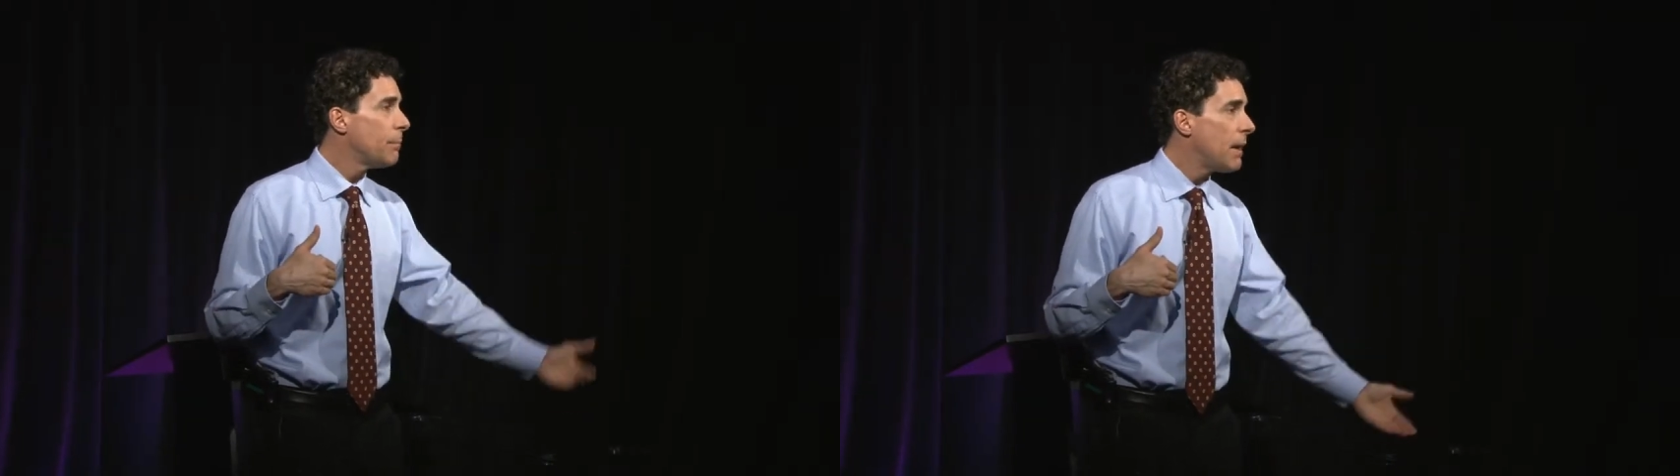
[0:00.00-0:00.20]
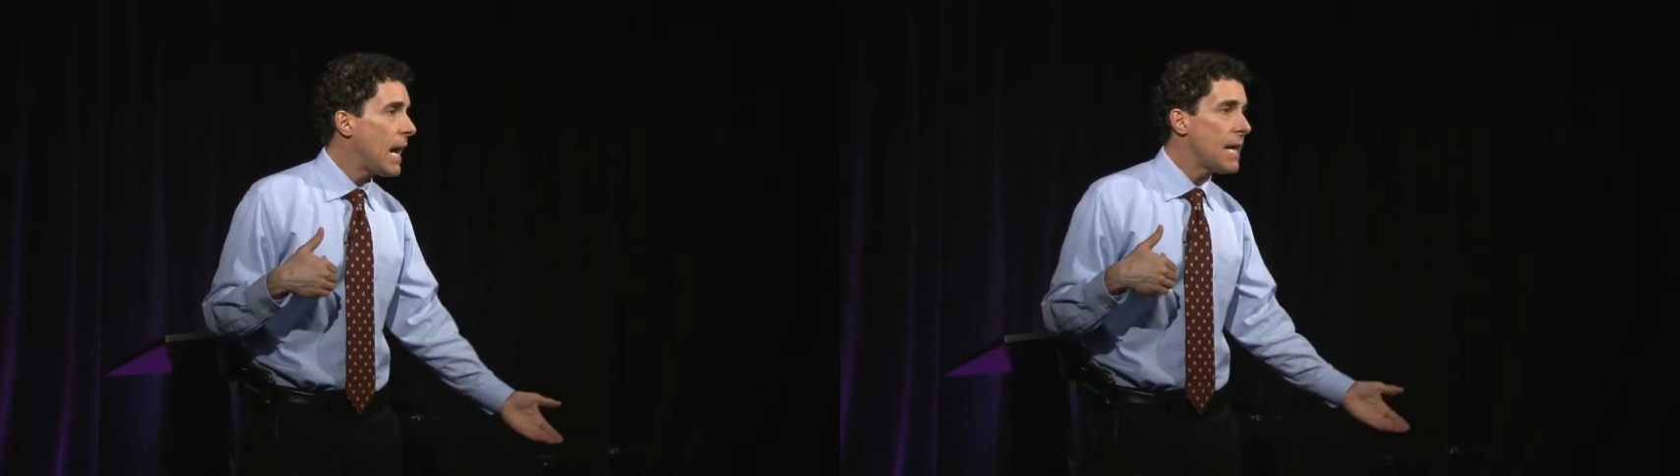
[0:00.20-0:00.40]

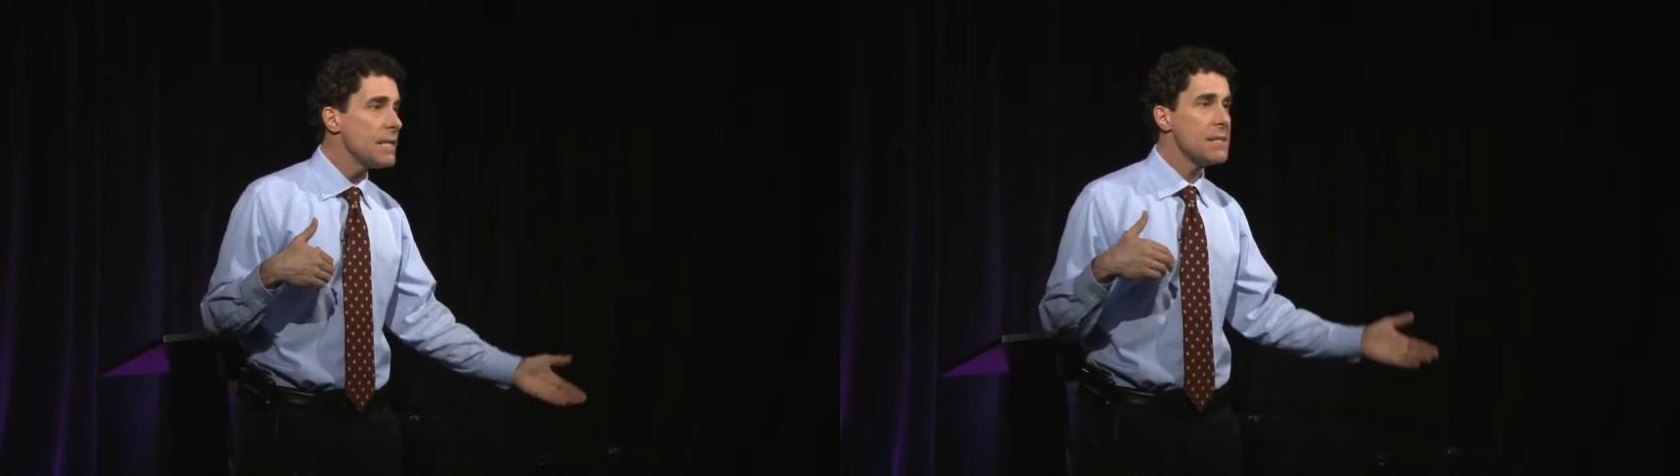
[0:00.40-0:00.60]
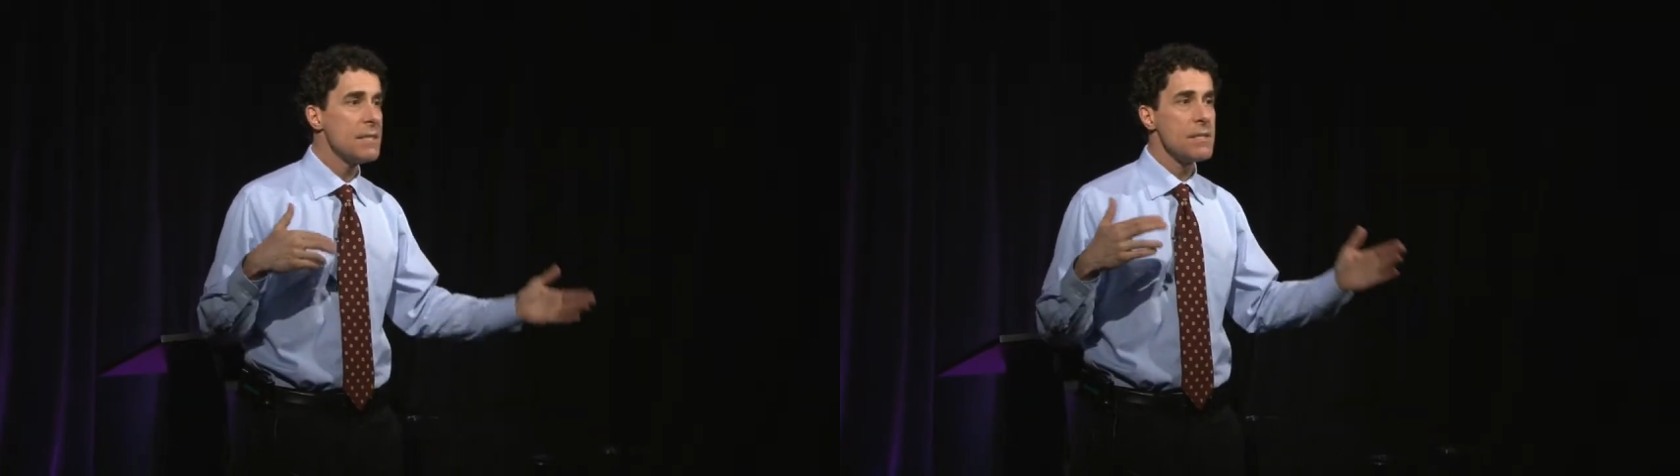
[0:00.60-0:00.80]

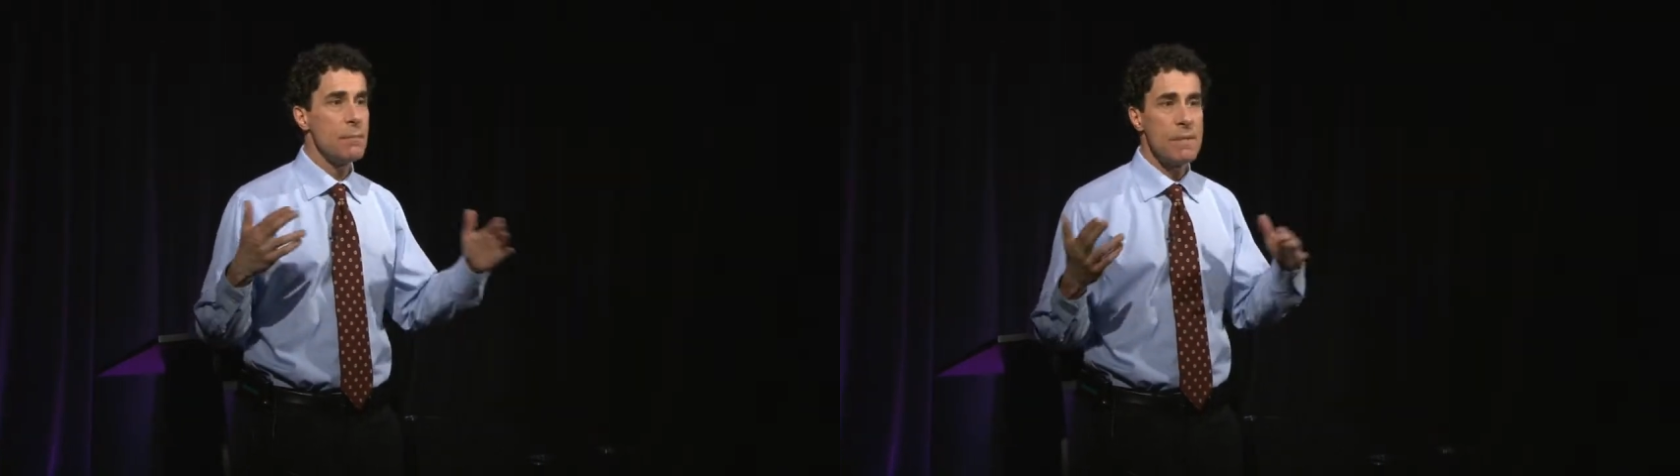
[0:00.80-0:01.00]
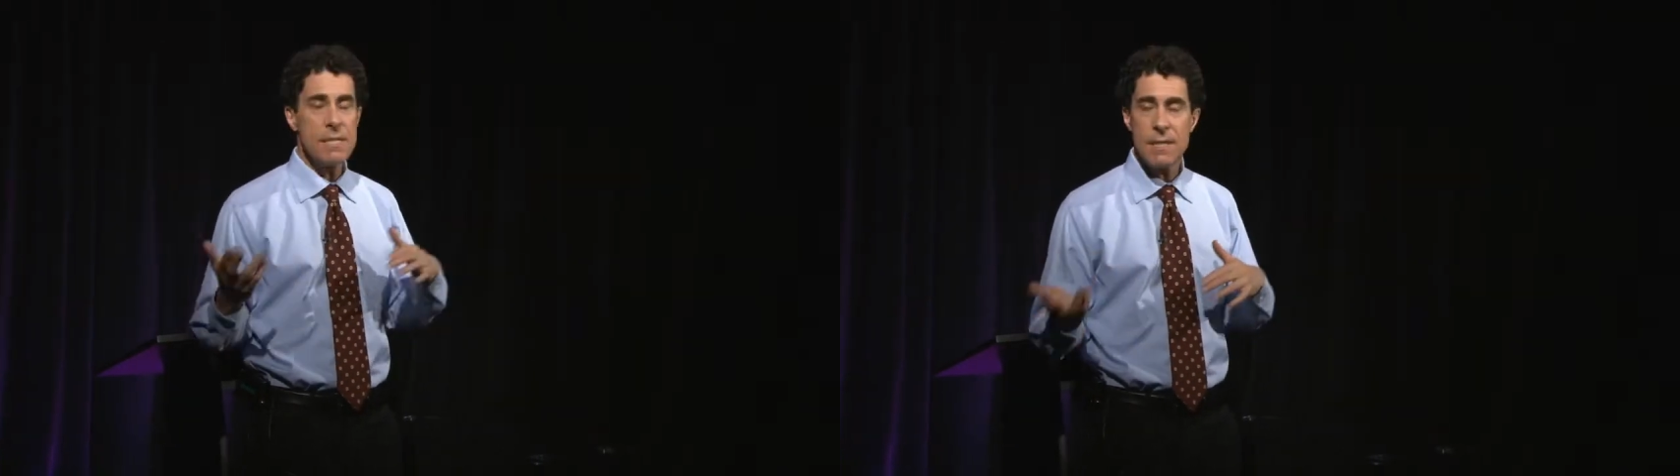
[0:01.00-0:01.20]
biases
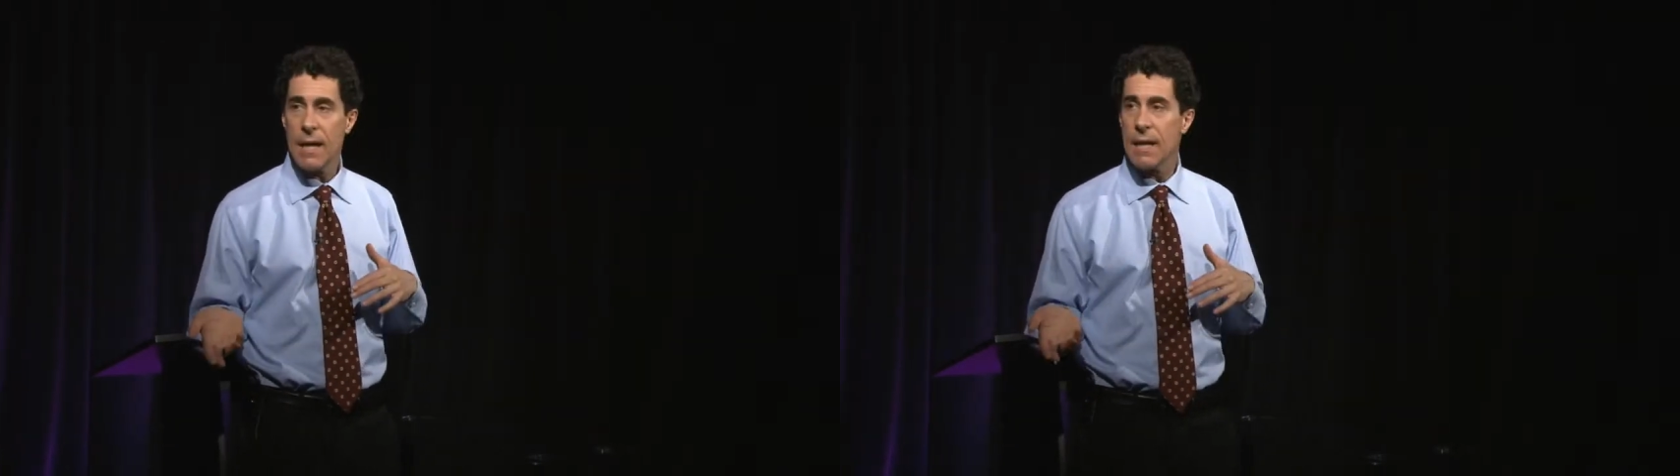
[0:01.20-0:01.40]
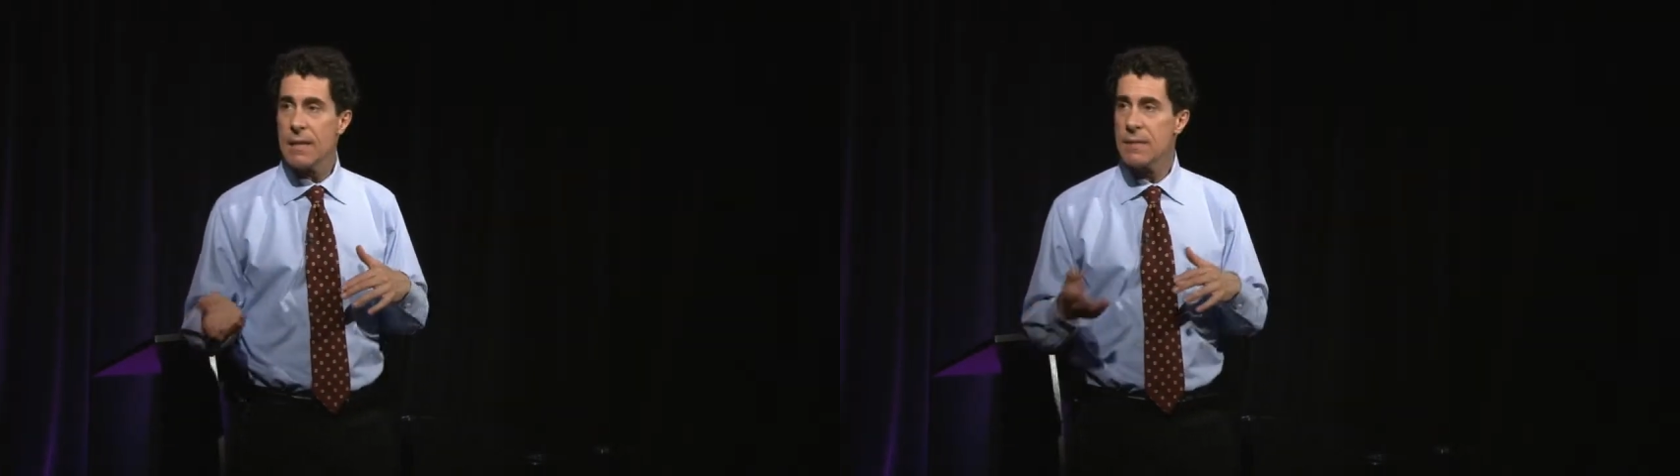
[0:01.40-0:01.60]
and
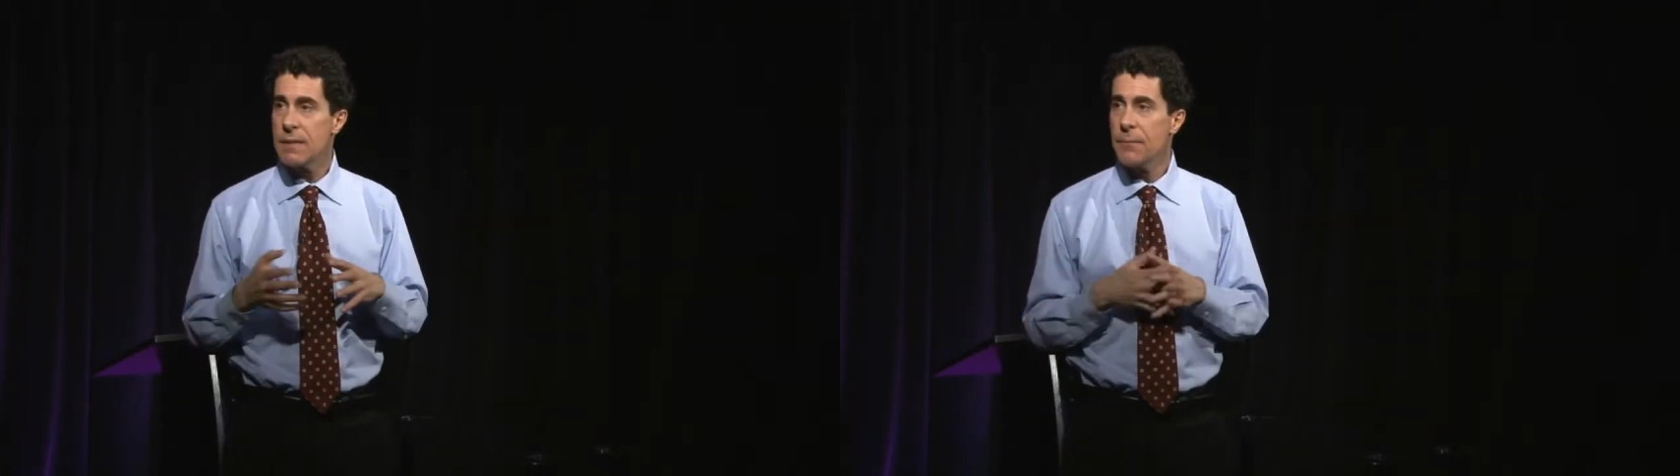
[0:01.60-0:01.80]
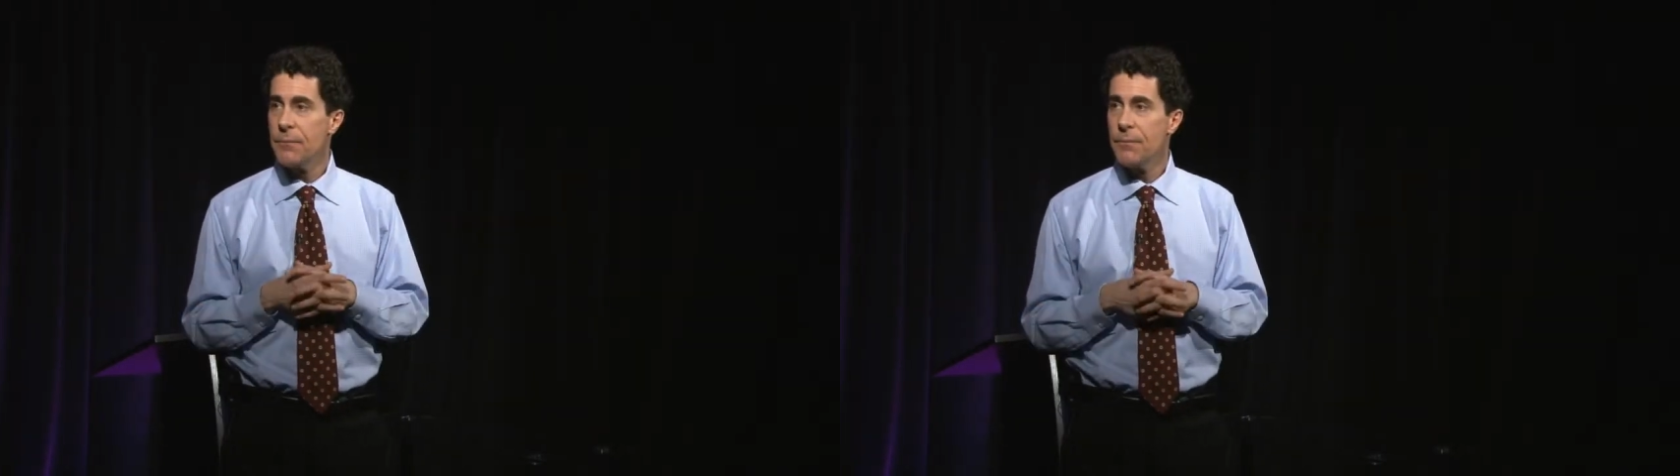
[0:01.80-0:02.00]
mistakes.